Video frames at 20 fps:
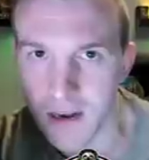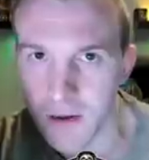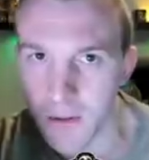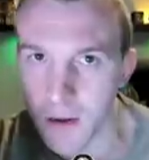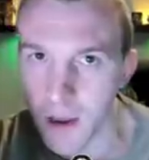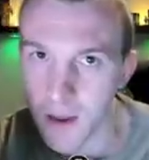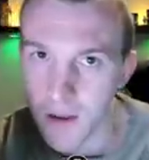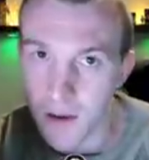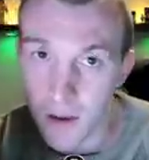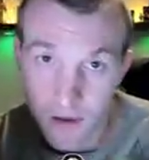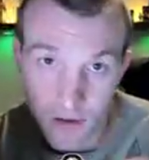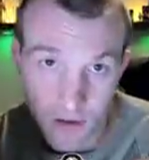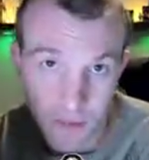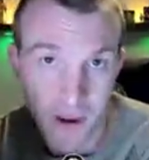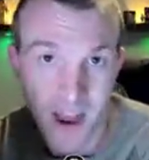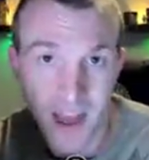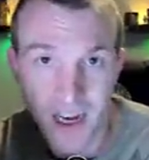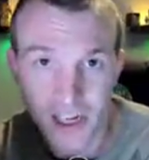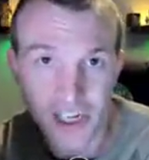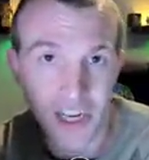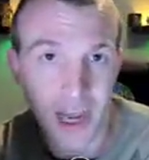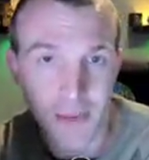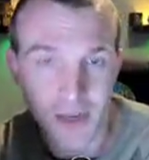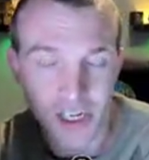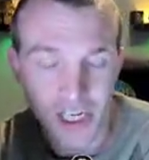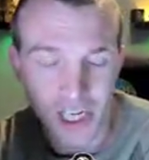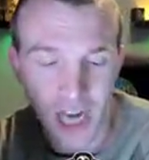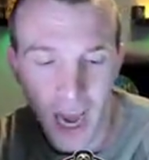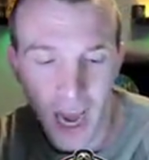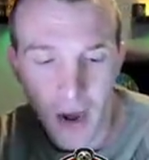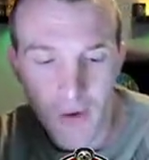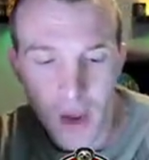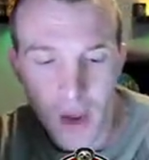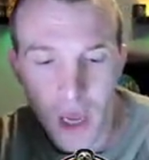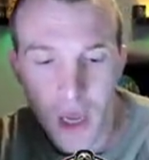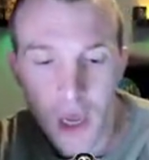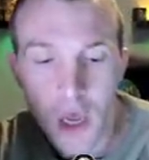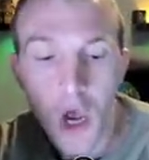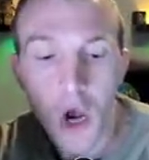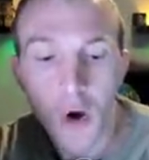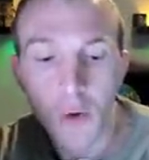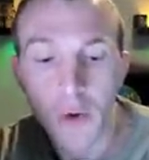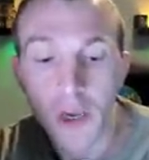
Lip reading: that splash damage area.